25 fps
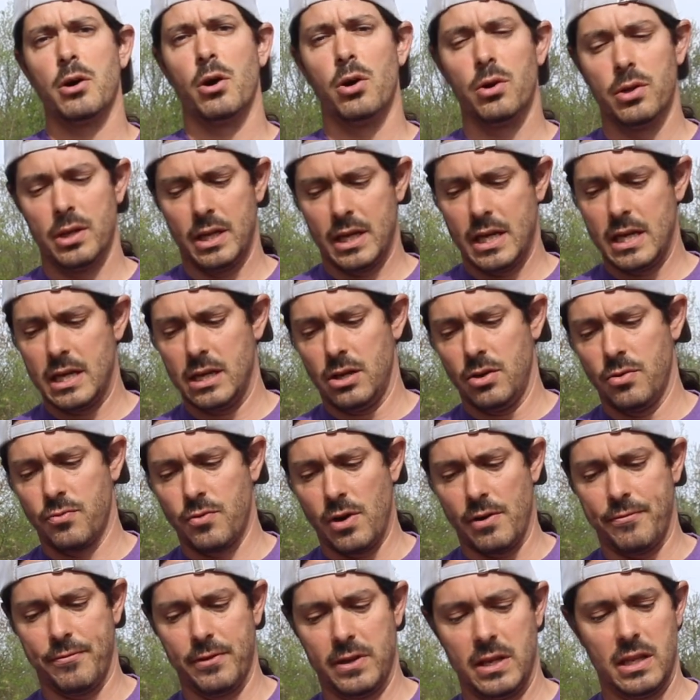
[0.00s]
holding it
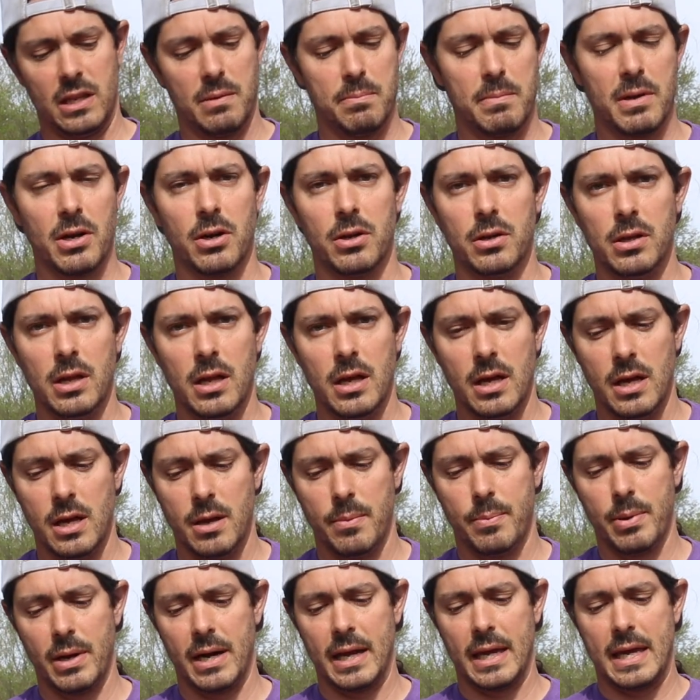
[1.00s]
roughly in the middle,
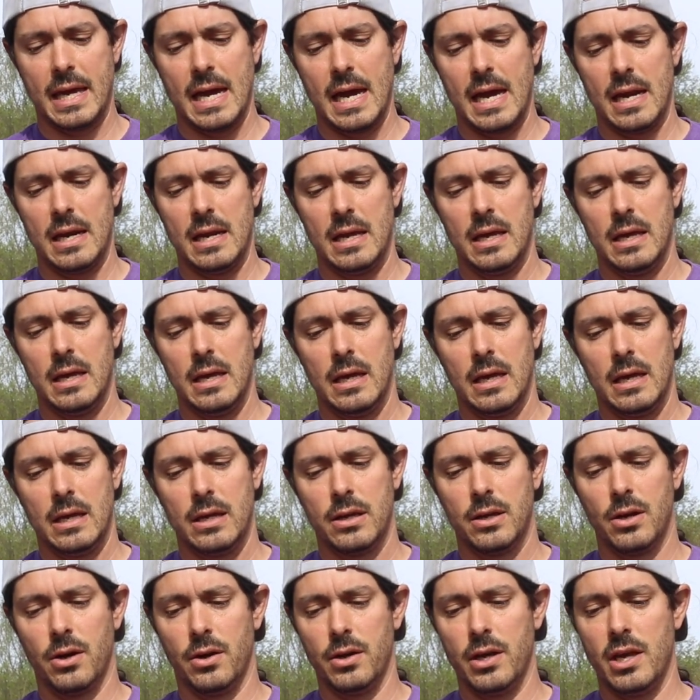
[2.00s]
but again,
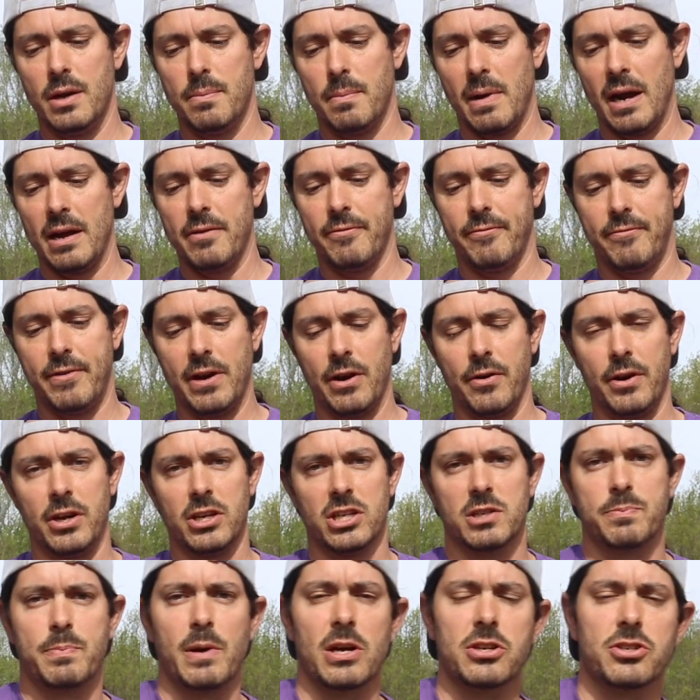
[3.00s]
you know, it might vary,
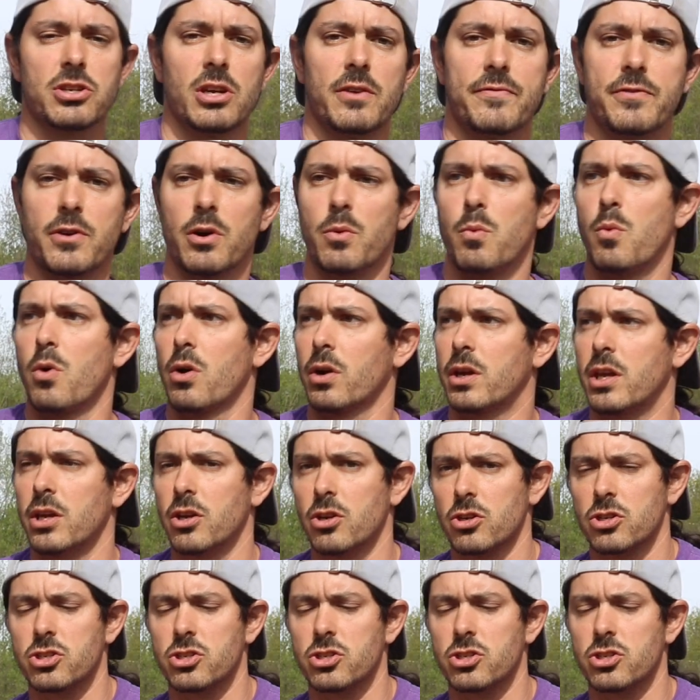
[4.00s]
especially if you're working, you're